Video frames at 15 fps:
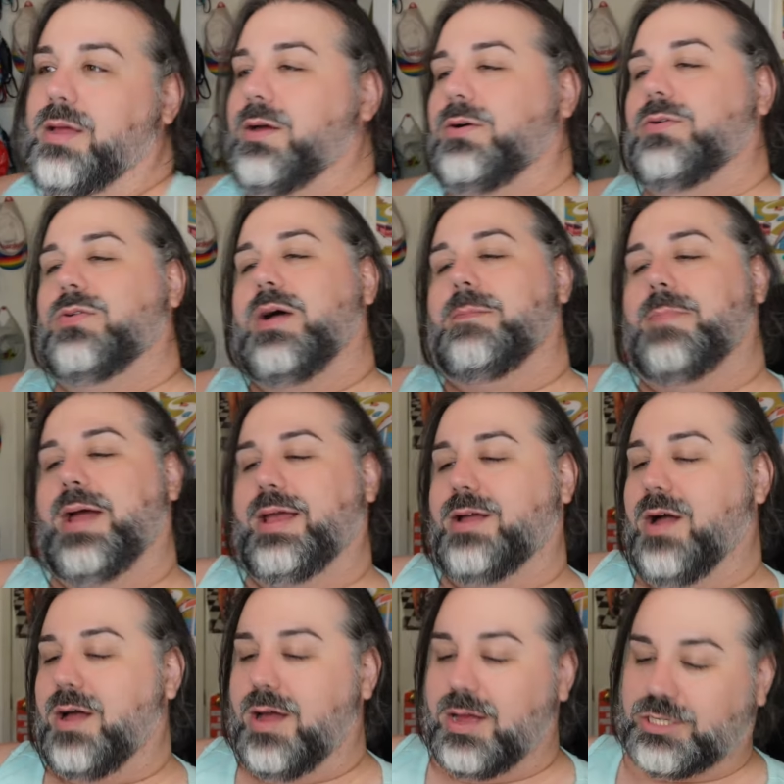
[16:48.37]
Oh my
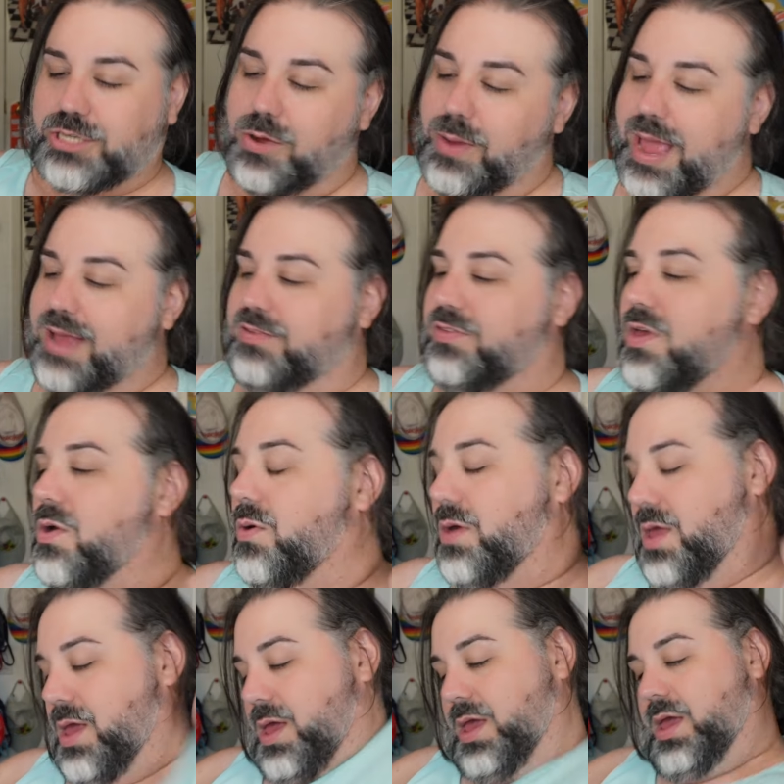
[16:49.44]
gosh. Okay, so
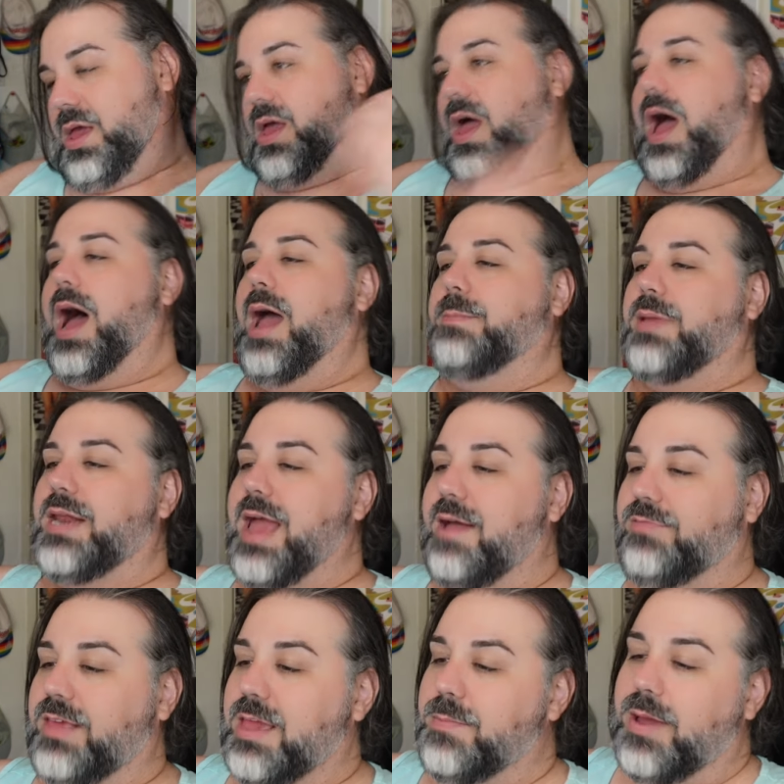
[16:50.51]
I'm gonna
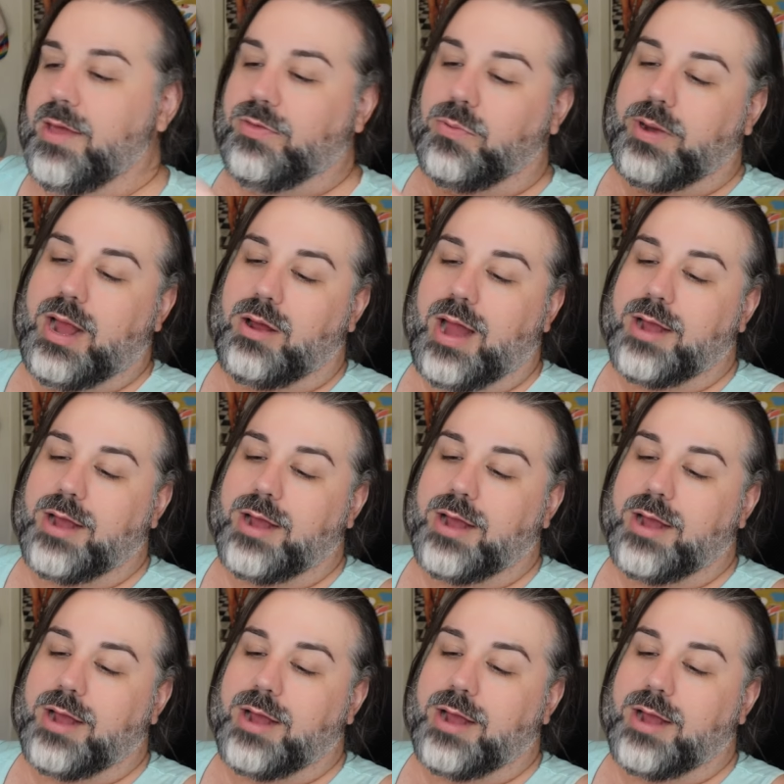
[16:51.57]
have to get my other one out.